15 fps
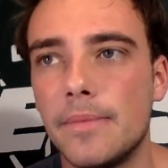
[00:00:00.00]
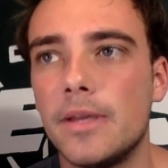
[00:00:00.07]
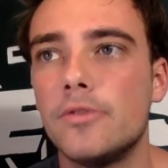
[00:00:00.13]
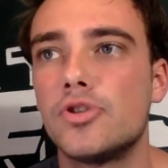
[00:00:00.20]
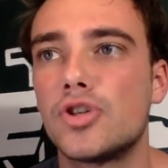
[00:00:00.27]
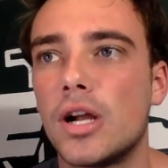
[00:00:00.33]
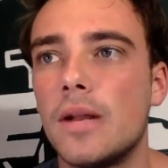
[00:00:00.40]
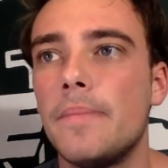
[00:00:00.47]
He was
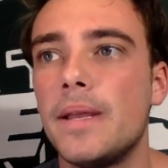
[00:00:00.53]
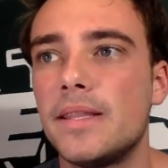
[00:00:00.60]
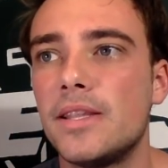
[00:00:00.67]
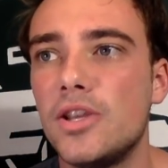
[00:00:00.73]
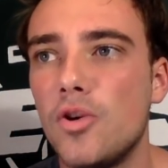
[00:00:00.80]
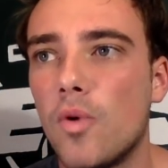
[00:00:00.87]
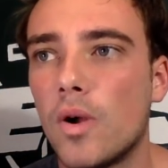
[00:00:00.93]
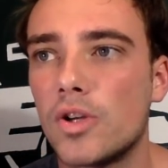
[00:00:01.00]
trying to make the
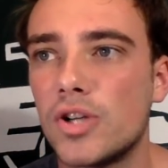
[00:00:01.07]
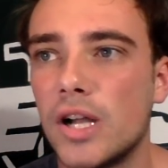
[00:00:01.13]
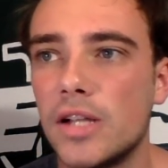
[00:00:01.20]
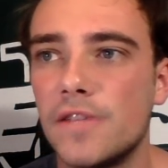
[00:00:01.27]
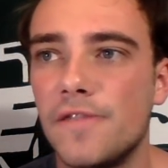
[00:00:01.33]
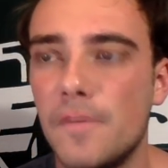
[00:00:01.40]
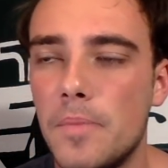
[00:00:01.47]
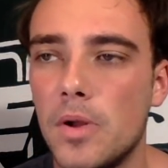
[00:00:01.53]
New York Giants
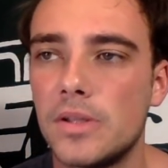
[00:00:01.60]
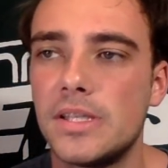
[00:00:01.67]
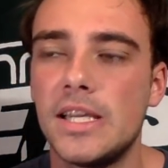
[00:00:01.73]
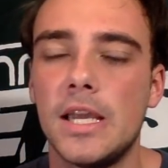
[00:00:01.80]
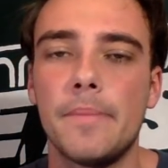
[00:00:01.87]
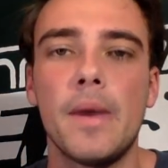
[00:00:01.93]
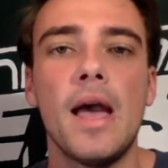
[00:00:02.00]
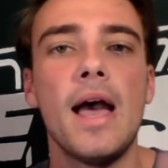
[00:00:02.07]
football
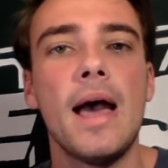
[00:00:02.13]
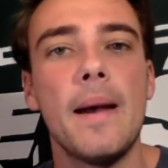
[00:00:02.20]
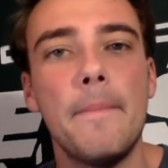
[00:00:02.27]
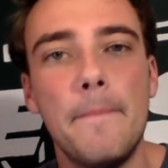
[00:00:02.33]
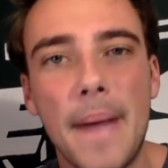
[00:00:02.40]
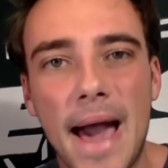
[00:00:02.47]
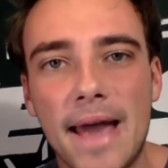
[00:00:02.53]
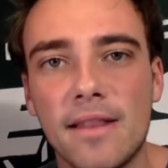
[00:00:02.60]
team,
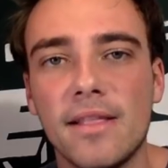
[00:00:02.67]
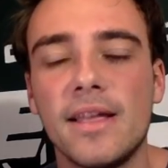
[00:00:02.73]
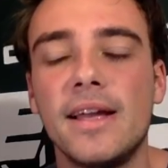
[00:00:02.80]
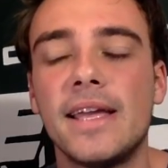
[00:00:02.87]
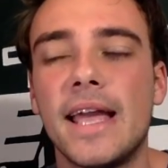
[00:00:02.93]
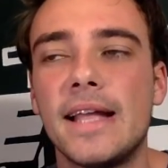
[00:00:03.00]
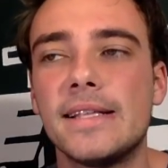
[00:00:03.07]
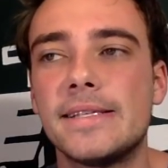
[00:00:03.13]
battling
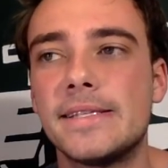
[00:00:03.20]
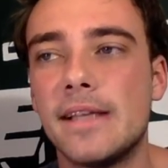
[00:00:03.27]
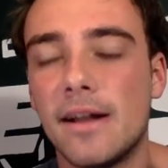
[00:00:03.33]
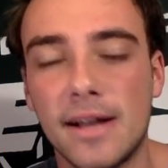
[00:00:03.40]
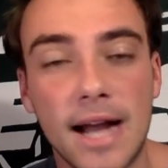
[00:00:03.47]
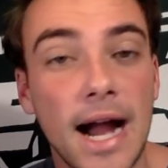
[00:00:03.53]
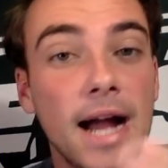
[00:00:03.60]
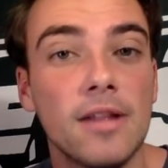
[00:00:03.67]
against
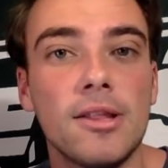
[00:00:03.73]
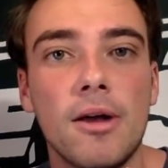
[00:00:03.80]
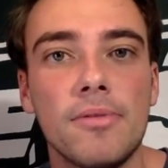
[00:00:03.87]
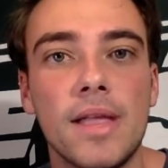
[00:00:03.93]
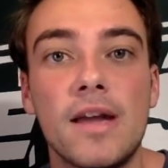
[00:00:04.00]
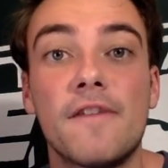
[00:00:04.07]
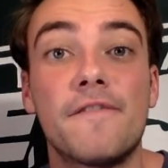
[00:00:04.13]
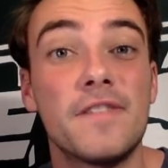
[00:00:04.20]
Kyle
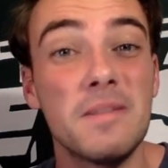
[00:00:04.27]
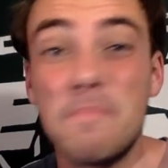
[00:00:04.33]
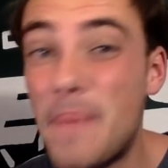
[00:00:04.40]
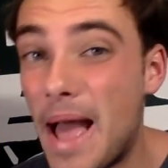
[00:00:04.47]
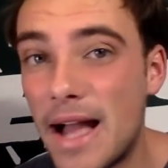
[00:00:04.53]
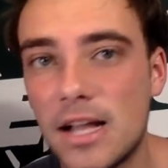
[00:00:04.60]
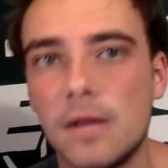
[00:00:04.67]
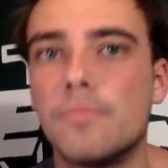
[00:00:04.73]
Lauletta for the
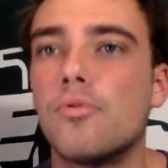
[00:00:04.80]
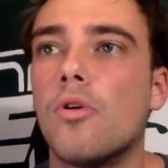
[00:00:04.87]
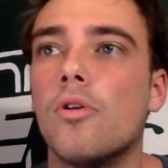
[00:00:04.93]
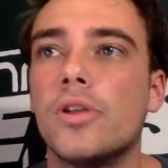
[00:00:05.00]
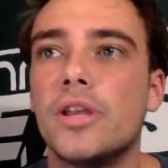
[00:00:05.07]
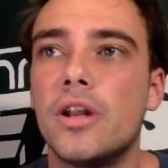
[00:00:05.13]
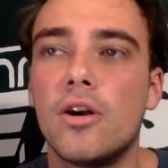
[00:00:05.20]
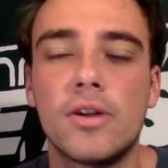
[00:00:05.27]
backup role.
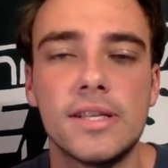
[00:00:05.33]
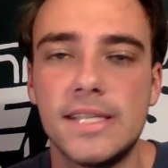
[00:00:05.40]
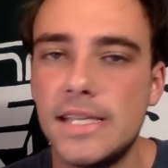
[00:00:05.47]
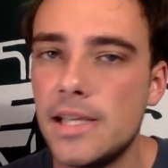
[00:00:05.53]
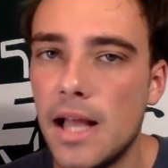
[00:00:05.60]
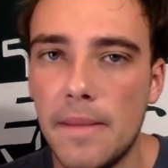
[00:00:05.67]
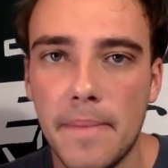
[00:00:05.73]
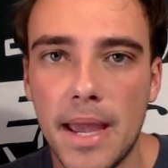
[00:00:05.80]
You know, because
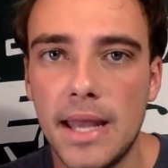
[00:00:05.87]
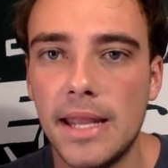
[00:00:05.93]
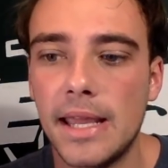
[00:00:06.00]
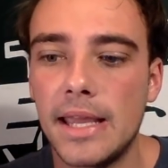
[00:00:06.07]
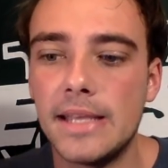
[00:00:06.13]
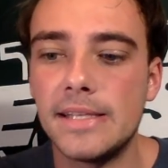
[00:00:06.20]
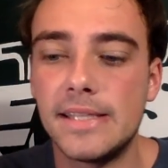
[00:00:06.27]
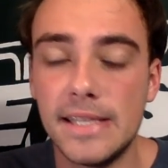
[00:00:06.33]
Eli Manning
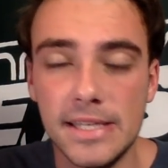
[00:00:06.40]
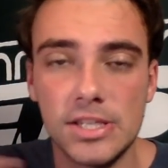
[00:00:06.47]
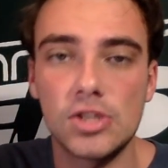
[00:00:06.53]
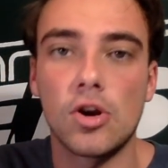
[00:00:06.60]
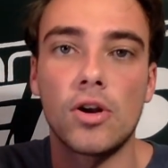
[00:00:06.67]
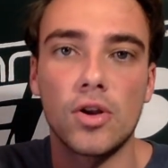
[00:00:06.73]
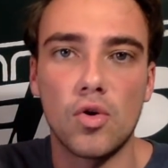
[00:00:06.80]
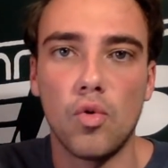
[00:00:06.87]
is the
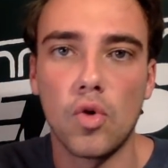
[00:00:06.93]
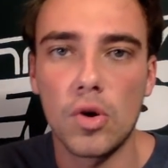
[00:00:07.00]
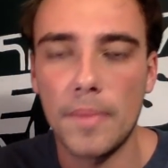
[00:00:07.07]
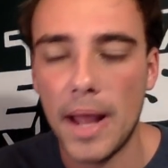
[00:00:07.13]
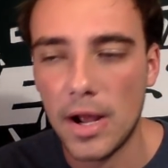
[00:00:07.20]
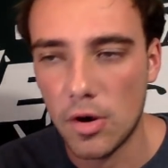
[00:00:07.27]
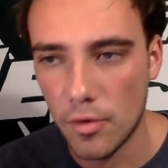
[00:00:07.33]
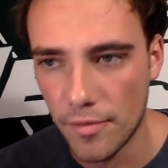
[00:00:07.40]
starting
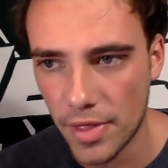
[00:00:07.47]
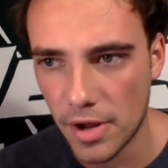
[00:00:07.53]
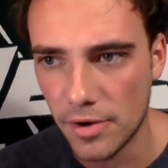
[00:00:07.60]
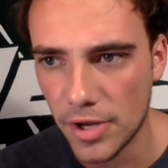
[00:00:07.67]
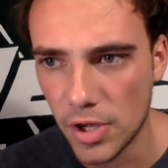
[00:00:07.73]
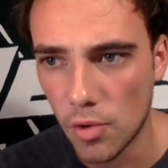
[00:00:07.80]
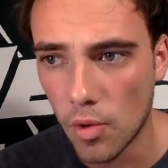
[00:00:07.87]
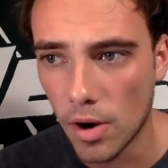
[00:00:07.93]
quarterback over there in
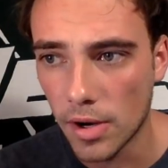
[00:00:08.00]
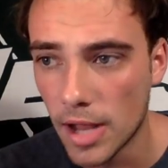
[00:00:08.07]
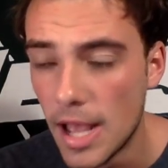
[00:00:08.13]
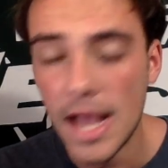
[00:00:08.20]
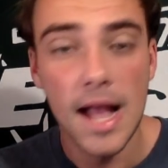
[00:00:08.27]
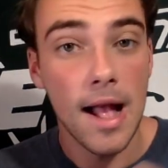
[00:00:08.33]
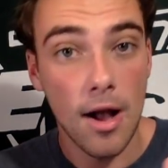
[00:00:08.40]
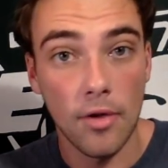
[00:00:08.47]
New York.
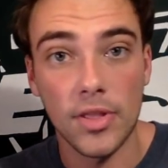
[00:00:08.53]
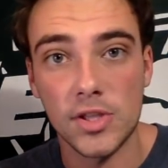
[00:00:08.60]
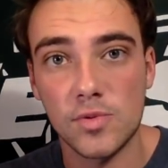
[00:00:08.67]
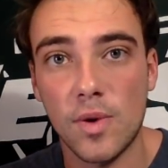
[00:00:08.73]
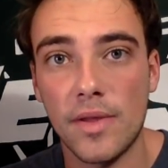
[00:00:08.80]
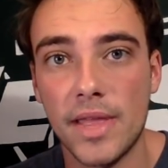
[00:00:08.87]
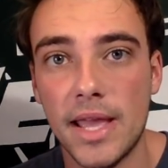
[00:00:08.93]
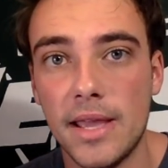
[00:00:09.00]
Hell, that's
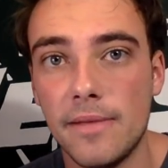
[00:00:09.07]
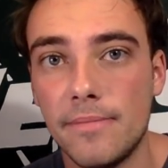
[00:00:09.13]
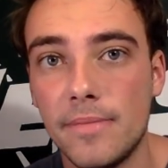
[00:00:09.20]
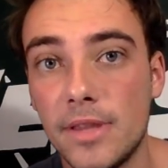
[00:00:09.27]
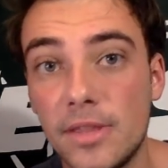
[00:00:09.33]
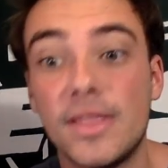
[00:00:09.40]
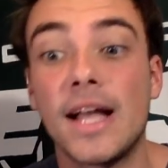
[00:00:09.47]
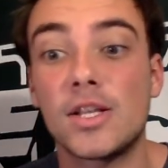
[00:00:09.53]
what
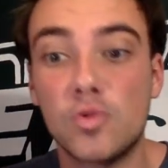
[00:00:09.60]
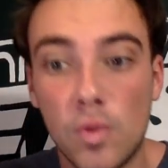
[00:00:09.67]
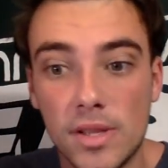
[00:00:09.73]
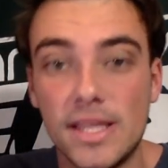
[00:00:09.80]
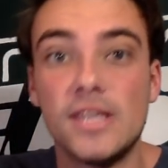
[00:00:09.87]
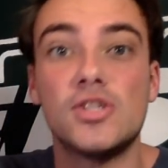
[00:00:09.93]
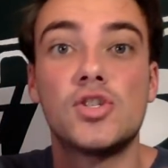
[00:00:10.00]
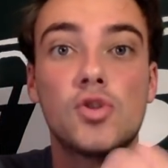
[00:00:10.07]

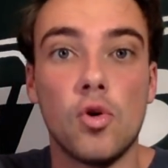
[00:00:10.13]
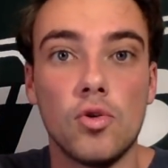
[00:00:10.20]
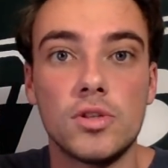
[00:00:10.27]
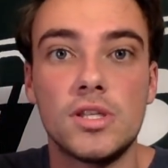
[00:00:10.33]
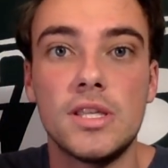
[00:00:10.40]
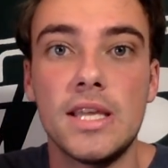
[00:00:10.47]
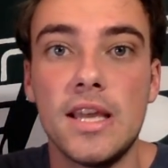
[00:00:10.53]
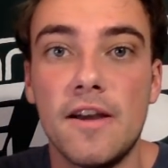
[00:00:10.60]
they sold
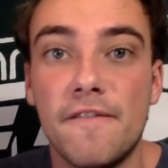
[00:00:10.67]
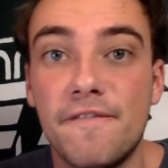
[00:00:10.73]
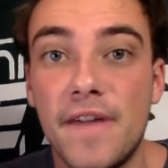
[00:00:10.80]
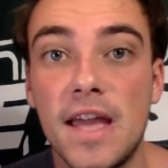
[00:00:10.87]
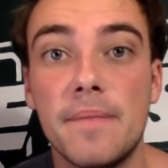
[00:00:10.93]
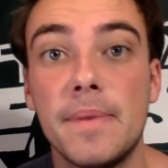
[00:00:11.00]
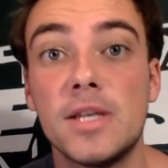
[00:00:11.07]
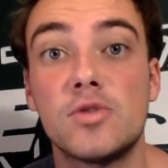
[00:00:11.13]
to the
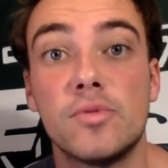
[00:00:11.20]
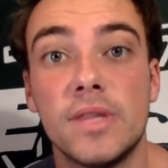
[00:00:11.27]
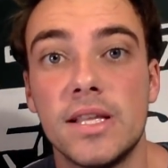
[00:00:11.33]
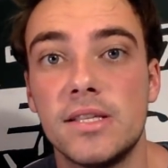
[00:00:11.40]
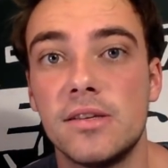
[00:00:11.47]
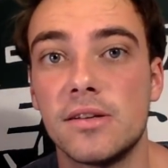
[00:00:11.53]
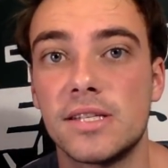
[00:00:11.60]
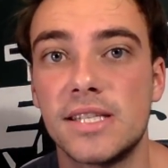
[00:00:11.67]
fan base when they
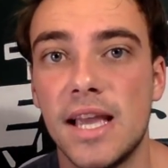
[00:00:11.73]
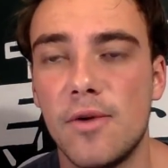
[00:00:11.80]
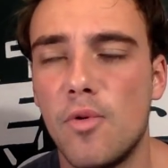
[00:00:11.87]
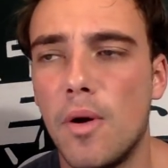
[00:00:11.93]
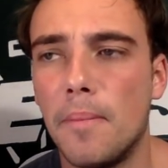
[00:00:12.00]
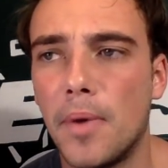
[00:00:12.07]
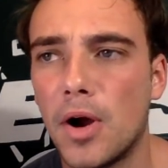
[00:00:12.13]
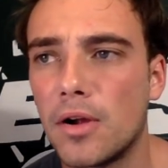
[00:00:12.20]
took
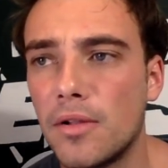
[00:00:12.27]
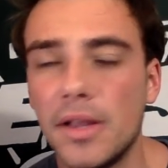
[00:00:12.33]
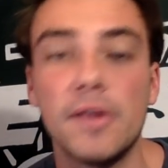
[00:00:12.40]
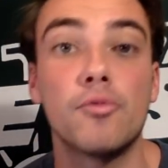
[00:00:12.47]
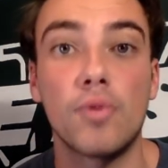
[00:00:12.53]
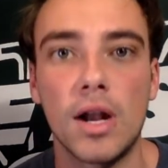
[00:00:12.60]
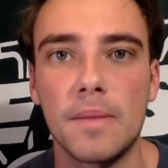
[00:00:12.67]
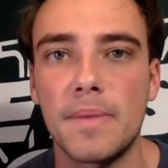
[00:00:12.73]
Saquon Barkley,
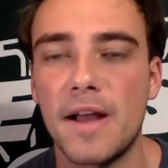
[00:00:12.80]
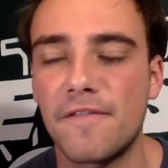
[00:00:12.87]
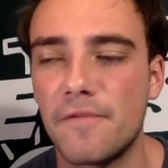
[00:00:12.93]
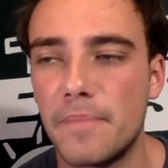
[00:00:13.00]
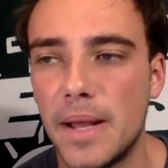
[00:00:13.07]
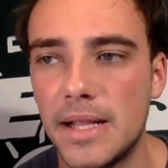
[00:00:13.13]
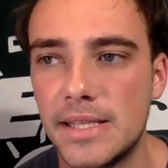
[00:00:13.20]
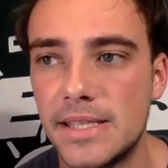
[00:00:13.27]
running back from
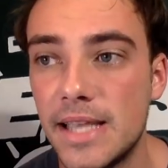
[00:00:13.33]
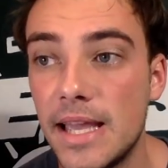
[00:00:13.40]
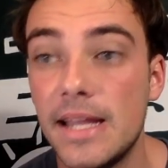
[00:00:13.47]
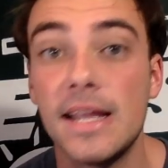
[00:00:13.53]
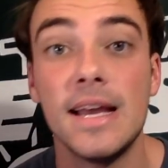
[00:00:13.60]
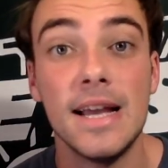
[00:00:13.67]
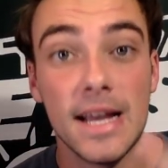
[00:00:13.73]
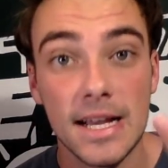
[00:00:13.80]
Penn
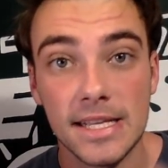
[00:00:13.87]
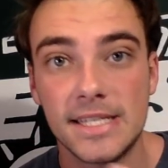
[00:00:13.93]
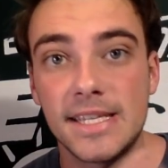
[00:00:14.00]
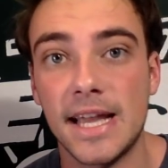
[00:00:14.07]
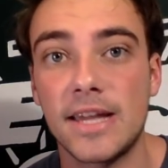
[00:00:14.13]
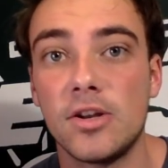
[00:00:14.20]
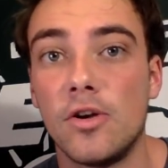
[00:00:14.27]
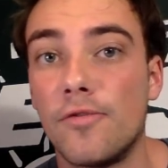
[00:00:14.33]
State,
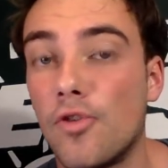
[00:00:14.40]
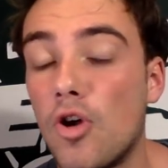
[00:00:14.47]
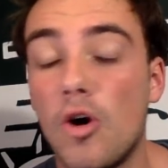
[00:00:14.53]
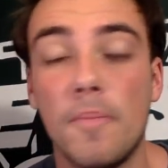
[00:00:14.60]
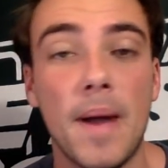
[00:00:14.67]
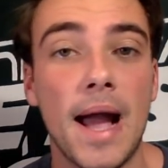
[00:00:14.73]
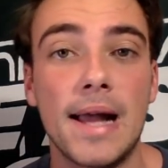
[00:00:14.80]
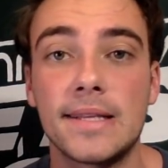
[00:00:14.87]
second overall,
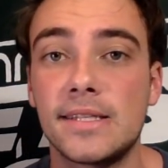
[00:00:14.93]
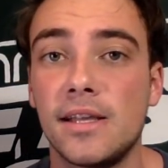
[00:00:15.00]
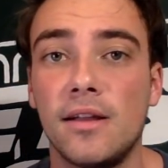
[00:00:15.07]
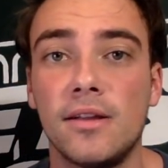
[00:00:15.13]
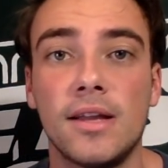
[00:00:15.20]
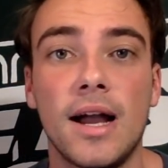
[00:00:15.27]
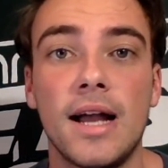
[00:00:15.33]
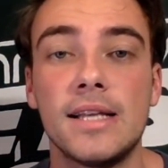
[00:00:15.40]
passing
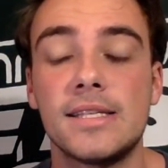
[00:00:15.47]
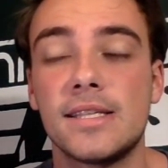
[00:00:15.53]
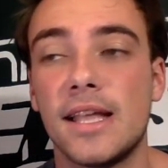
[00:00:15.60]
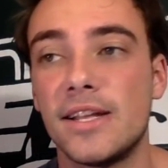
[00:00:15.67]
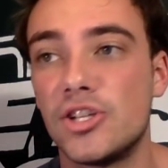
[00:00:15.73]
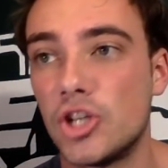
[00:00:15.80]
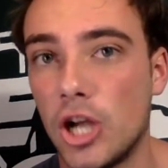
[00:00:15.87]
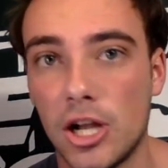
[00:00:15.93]
on guys
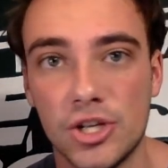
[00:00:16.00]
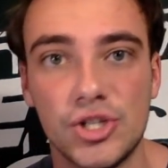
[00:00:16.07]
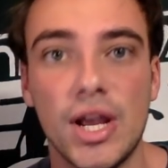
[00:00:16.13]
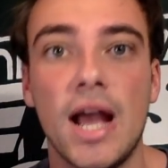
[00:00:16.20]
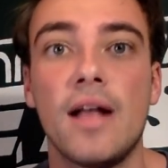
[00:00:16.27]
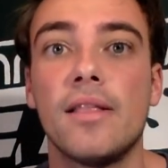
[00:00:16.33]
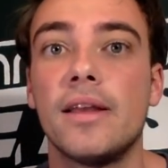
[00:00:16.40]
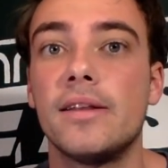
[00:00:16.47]
like Josh
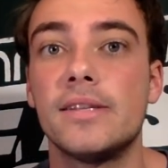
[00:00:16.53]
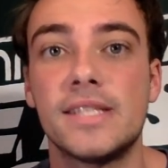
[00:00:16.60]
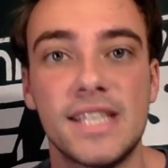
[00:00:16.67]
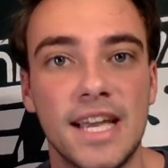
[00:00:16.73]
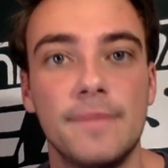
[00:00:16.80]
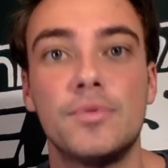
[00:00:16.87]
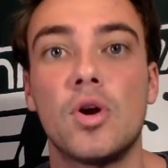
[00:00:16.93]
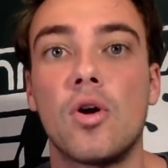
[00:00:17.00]
Allen,
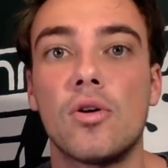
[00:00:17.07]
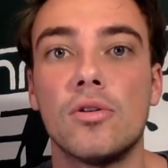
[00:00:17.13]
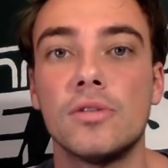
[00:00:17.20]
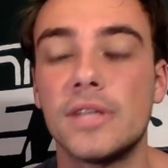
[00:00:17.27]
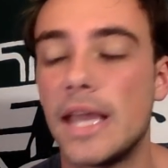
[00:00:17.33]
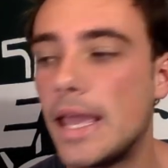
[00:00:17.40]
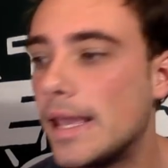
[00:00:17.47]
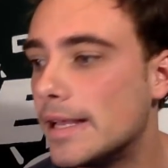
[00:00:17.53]
Sam Darnold,
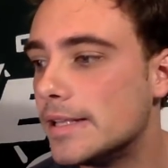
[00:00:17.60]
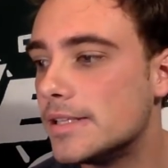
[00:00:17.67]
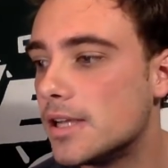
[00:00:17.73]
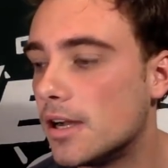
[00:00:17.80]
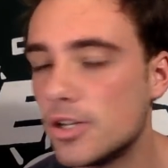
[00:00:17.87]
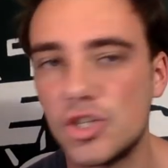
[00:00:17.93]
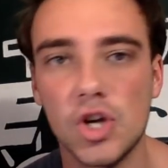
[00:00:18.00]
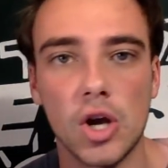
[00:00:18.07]

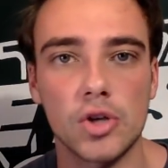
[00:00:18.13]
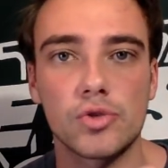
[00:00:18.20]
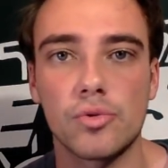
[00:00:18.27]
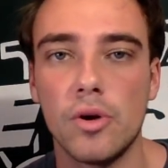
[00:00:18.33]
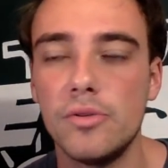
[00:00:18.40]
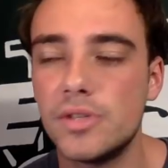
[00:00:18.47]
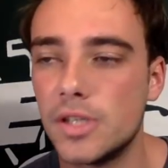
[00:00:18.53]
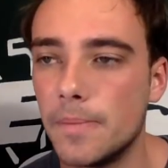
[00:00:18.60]
and Josh
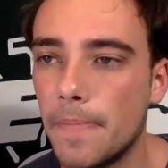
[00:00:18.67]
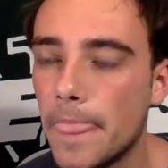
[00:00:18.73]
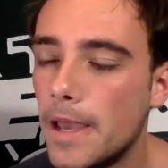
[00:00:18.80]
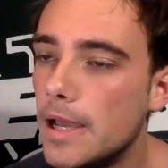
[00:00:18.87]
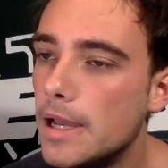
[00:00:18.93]
Rosen.